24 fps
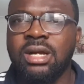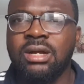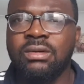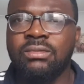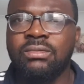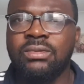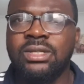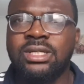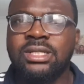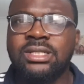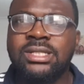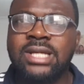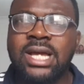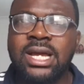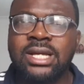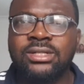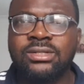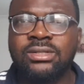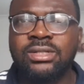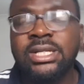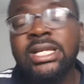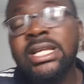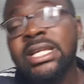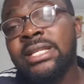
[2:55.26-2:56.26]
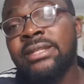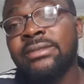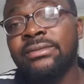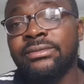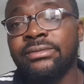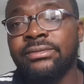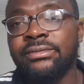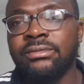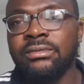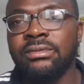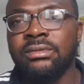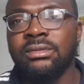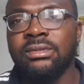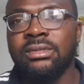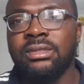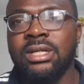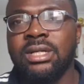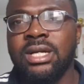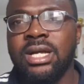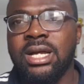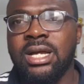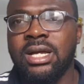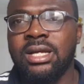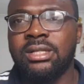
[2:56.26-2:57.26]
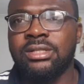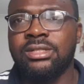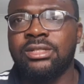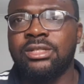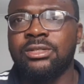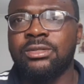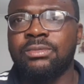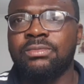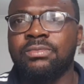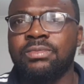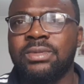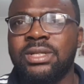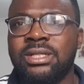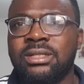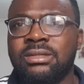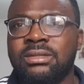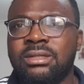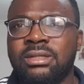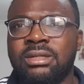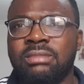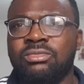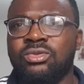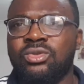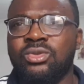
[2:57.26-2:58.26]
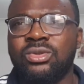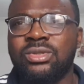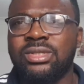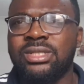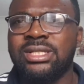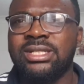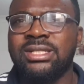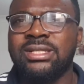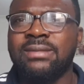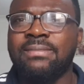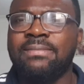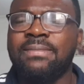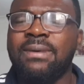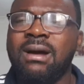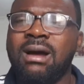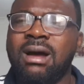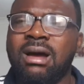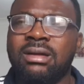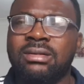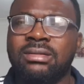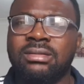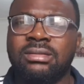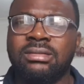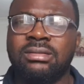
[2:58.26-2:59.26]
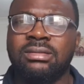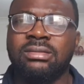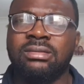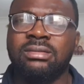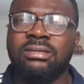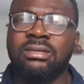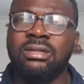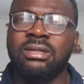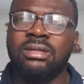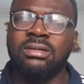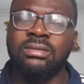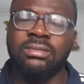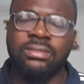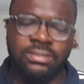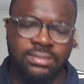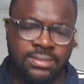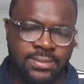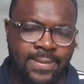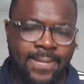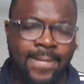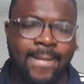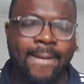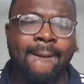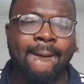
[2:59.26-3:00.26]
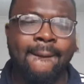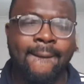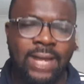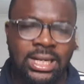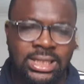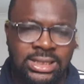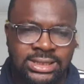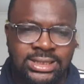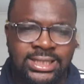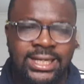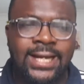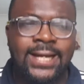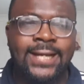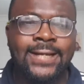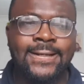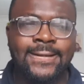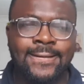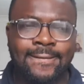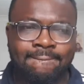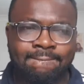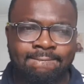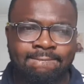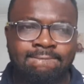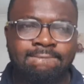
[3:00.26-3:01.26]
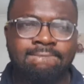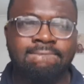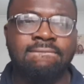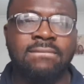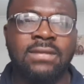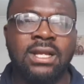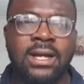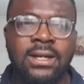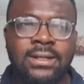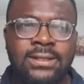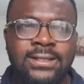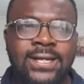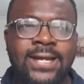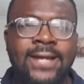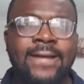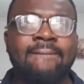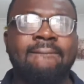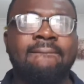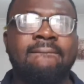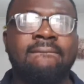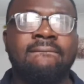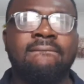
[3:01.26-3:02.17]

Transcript: we decide to leave, split, do things apart. Oh, okay, okay.